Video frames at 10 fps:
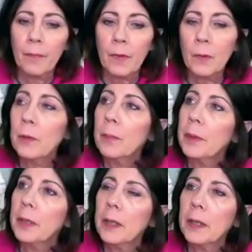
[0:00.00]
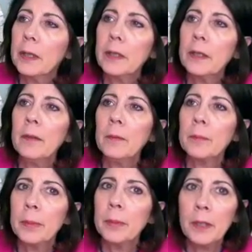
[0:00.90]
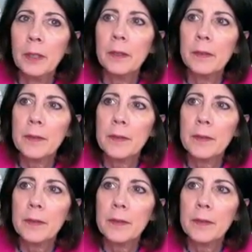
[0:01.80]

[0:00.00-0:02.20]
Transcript: would it be A, B,